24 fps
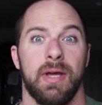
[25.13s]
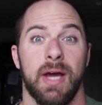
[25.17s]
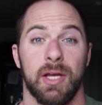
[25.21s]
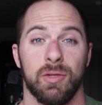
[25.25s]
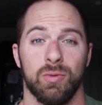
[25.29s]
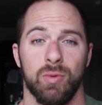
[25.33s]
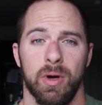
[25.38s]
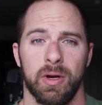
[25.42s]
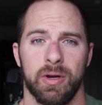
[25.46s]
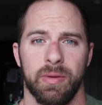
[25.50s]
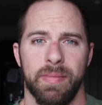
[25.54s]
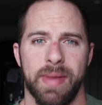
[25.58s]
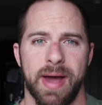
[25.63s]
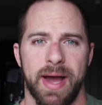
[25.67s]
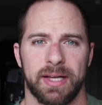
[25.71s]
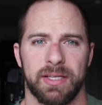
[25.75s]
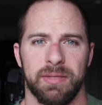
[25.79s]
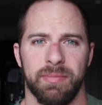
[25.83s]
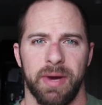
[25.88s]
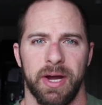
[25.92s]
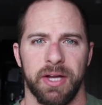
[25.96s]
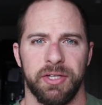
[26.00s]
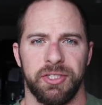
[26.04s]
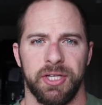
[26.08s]
Guys, welcome back
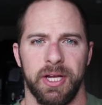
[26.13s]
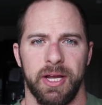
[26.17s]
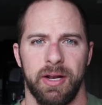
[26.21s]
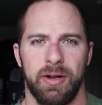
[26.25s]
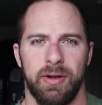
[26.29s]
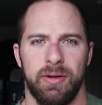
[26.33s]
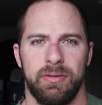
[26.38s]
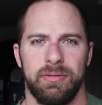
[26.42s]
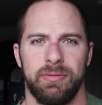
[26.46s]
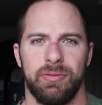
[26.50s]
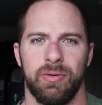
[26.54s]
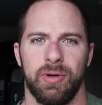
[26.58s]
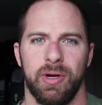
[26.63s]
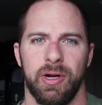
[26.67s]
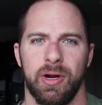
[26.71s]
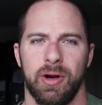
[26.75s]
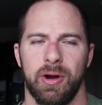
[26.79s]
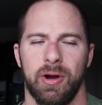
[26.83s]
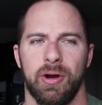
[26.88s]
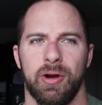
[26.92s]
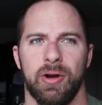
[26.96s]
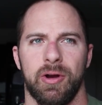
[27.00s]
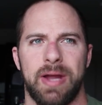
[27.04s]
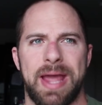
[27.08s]
to my channel. We
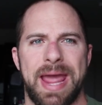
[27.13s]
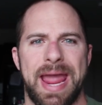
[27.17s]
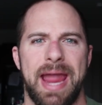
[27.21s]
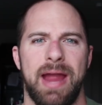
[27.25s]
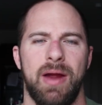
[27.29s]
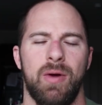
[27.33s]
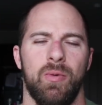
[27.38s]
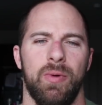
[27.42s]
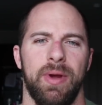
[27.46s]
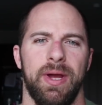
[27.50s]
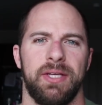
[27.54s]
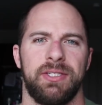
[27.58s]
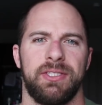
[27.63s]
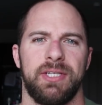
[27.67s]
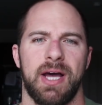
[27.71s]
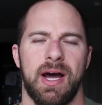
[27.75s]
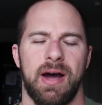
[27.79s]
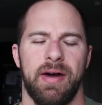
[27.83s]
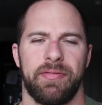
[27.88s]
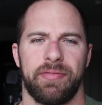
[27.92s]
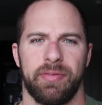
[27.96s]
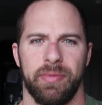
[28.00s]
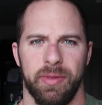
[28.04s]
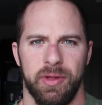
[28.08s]
are eight weeks
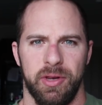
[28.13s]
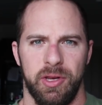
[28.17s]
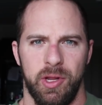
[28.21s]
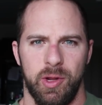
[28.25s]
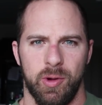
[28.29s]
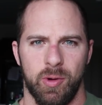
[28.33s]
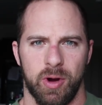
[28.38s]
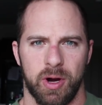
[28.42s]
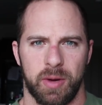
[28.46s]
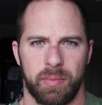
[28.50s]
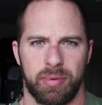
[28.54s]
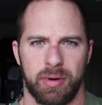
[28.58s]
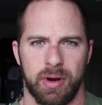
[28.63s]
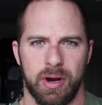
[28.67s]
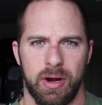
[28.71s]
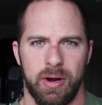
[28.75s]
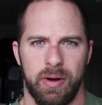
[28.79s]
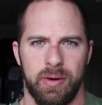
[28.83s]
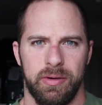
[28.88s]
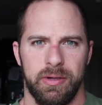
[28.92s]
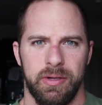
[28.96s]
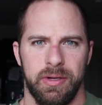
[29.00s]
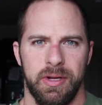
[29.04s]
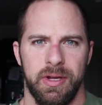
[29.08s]
out from the New York
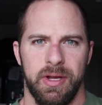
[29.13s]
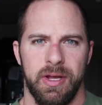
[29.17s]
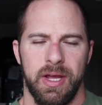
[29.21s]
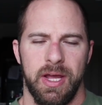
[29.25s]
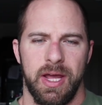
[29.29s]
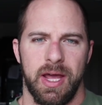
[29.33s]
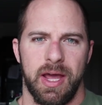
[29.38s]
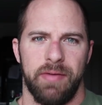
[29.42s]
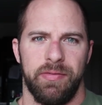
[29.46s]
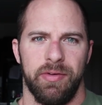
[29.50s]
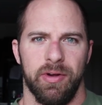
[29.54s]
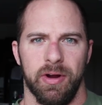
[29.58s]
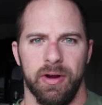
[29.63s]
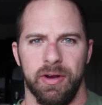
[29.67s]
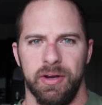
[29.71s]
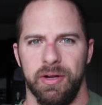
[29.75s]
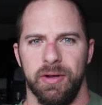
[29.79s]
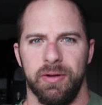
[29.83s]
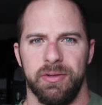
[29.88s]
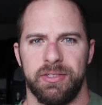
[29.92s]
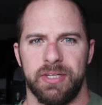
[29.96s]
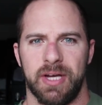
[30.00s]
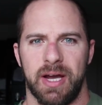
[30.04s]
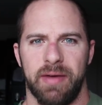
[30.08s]
Pro. If you're a
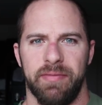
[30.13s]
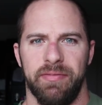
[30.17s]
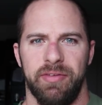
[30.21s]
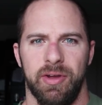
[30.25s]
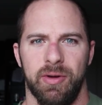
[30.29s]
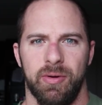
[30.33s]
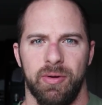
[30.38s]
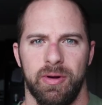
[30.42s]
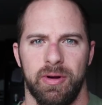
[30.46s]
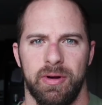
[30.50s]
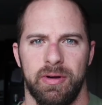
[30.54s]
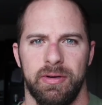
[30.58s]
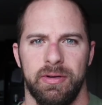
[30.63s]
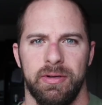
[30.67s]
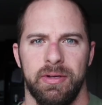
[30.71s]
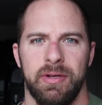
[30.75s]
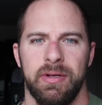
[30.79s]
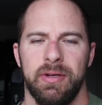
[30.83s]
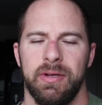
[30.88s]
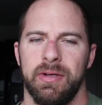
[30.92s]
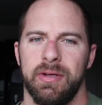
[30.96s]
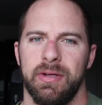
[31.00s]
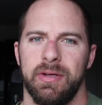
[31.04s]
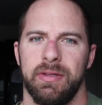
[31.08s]
new time viewer,
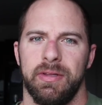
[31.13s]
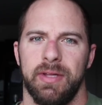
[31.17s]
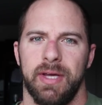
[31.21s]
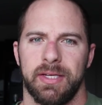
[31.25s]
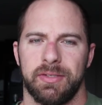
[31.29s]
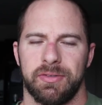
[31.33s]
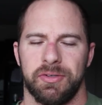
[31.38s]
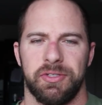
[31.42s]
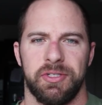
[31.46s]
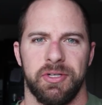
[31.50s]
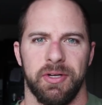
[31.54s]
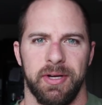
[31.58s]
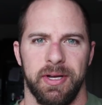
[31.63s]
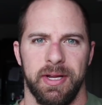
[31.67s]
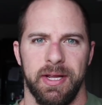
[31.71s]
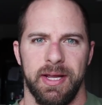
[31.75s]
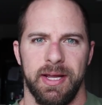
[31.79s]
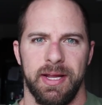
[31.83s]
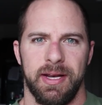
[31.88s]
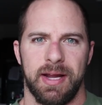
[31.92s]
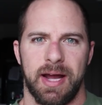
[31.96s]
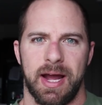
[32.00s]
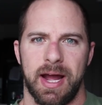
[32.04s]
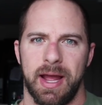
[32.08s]
thanks for tuning
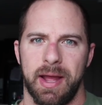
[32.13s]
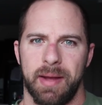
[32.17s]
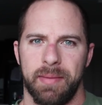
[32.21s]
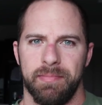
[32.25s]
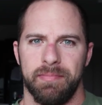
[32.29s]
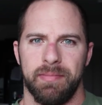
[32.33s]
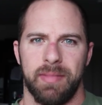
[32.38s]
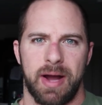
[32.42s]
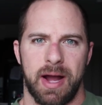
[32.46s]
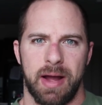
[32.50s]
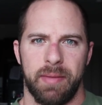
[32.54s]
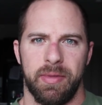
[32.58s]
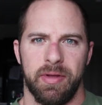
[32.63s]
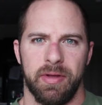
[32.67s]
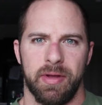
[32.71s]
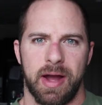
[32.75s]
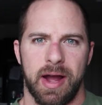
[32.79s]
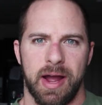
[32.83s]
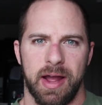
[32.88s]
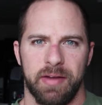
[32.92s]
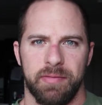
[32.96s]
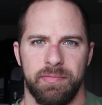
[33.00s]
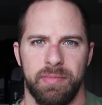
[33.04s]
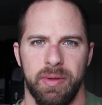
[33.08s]
in. I am I
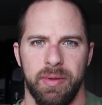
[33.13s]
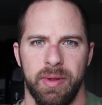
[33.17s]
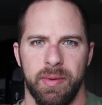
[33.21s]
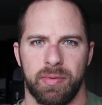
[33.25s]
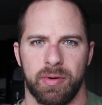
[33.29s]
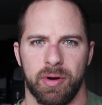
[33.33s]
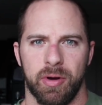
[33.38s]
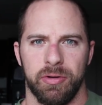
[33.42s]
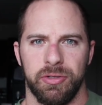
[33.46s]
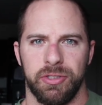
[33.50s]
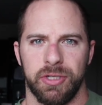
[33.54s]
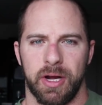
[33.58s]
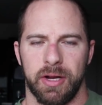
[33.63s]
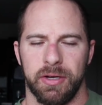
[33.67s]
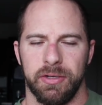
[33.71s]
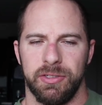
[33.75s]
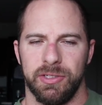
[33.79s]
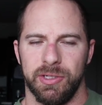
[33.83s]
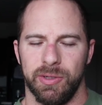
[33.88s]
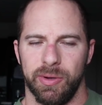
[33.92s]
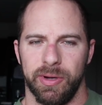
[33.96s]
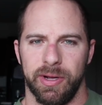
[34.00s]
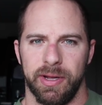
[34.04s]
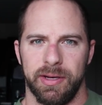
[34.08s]
F B B Pro John
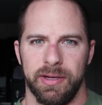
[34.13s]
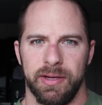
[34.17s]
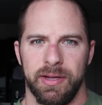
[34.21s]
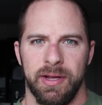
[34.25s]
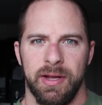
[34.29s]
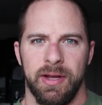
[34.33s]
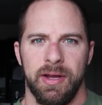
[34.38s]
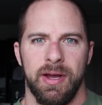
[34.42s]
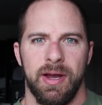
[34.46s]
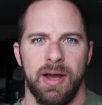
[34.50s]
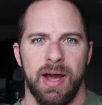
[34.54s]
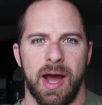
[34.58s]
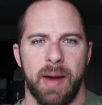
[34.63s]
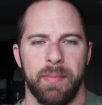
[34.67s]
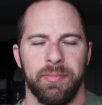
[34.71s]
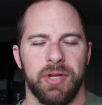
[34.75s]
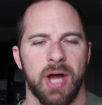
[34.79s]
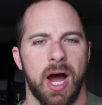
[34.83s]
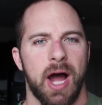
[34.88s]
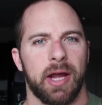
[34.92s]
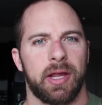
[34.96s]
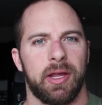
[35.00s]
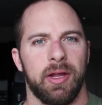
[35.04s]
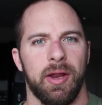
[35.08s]
Jewett. I'm
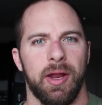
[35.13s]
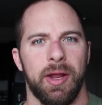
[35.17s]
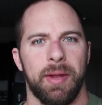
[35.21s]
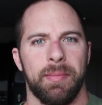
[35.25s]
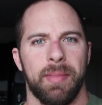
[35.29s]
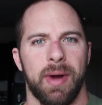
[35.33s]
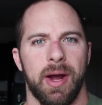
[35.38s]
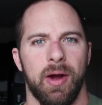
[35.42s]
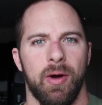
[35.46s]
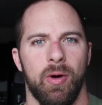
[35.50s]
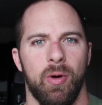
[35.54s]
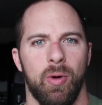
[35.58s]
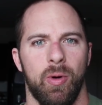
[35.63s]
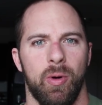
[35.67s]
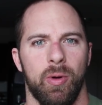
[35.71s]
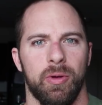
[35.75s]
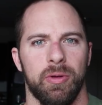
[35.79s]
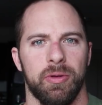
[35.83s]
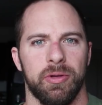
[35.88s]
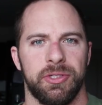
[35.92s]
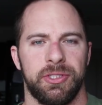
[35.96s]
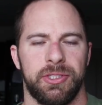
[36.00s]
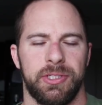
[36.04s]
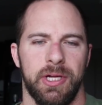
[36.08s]
documenting my
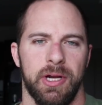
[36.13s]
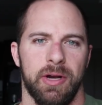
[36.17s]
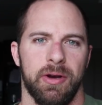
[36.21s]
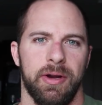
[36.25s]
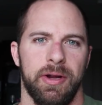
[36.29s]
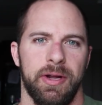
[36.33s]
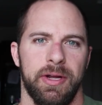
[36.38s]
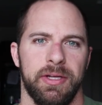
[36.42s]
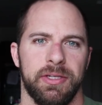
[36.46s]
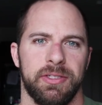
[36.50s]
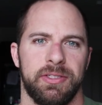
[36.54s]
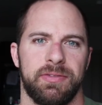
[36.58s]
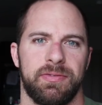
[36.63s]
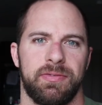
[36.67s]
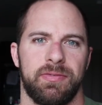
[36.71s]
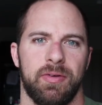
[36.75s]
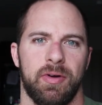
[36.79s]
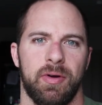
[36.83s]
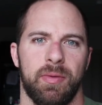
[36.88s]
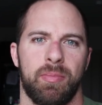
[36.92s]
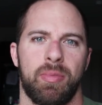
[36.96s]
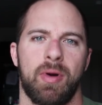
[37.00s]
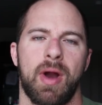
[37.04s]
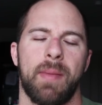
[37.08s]
whole series
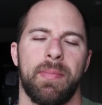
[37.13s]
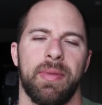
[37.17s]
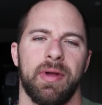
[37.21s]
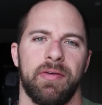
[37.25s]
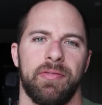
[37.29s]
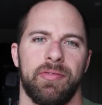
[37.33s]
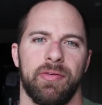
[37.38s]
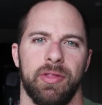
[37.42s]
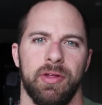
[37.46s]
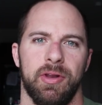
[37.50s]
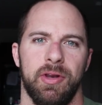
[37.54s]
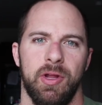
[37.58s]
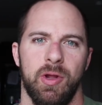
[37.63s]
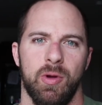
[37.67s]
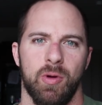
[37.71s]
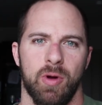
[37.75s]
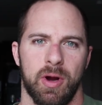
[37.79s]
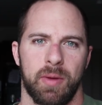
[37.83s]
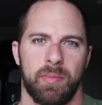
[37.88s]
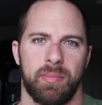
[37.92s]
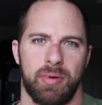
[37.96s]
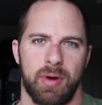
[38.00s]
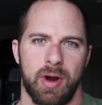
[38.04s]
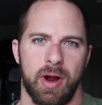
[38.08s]
for prepping for the New
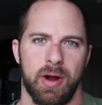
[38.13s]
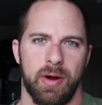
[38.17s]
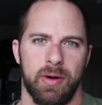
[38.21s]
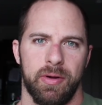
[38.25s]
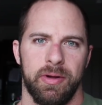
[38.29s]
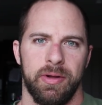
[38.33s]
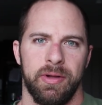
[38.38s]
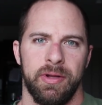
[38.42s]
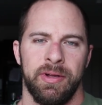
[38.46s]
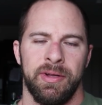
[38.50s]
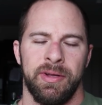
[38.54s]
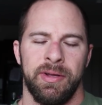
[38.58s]
York Pro.